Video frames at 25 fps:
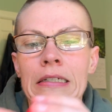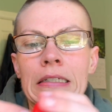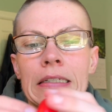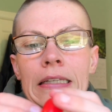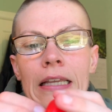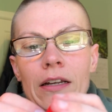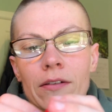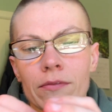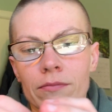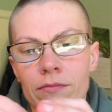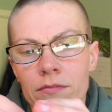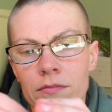
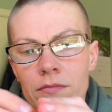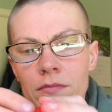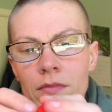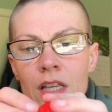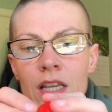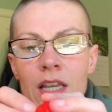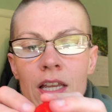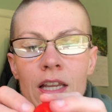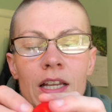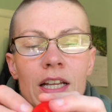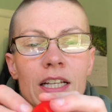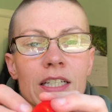yeah,
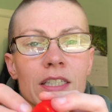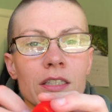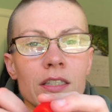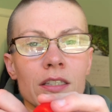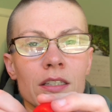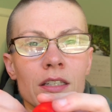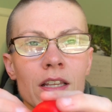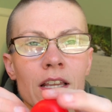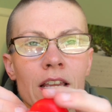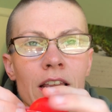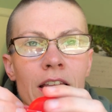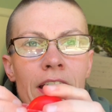
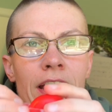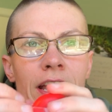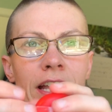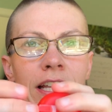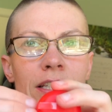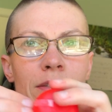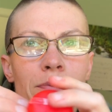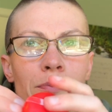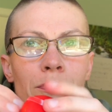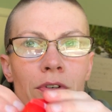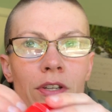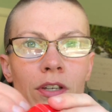it's
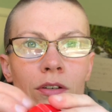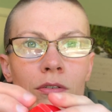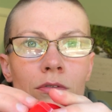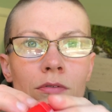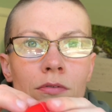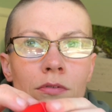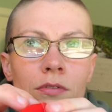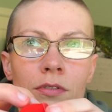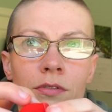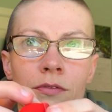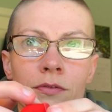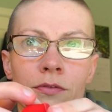it's pretty
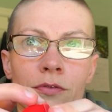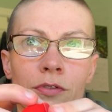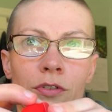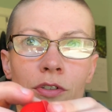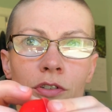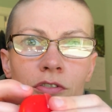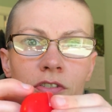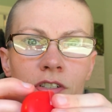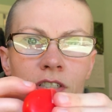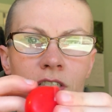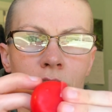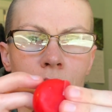old for
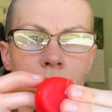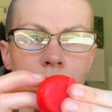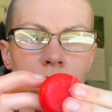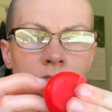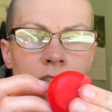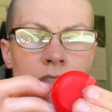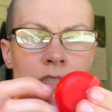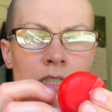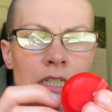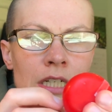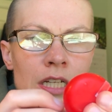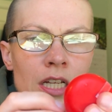a gray squirrel.
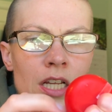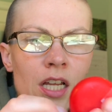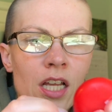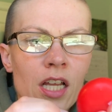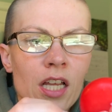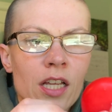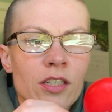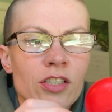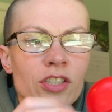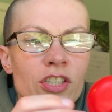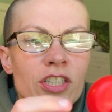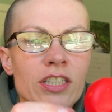
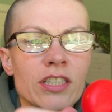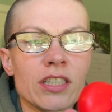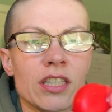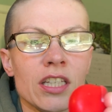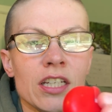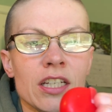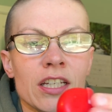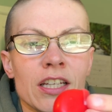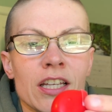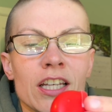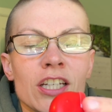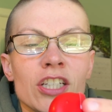Uh, she's
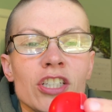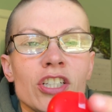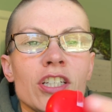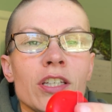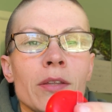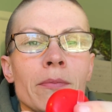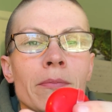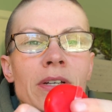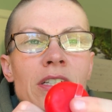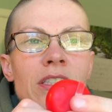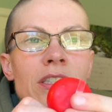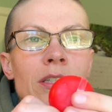the she's
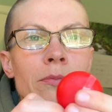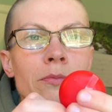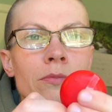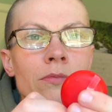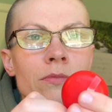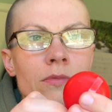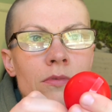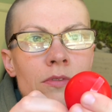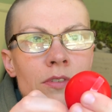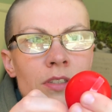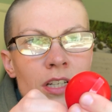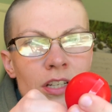a
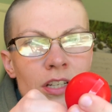Muslim